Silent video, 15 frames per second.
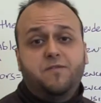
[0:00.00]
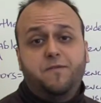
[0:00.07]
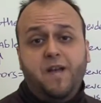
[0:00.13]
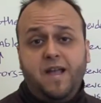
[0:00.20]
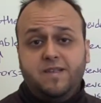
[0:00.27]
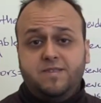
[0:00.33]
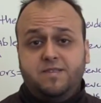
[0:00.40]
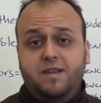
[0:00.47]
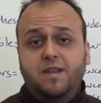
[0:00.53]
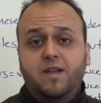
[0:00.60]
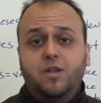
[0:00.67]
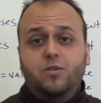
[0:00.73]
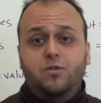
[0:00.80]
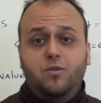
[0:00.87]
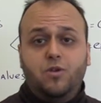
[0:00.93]
fast.
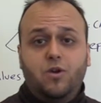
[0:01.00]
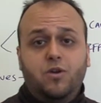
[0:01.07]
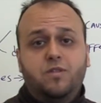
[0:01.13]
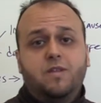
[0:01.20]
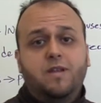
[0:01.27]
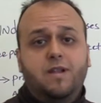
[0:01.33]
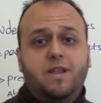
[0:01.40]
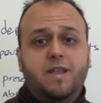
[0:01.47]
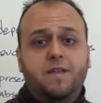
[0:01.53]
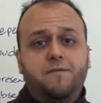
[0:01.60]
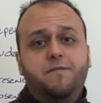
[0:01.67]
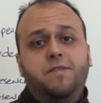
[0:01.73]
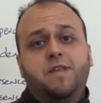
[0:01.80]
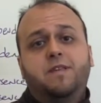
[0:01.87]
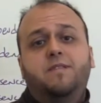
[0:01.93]
Do not
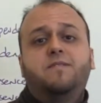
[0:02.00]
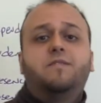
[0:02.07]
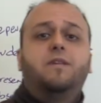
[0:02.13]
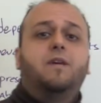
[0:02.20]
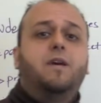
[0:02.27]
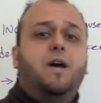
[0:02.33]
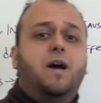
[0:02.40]
leave this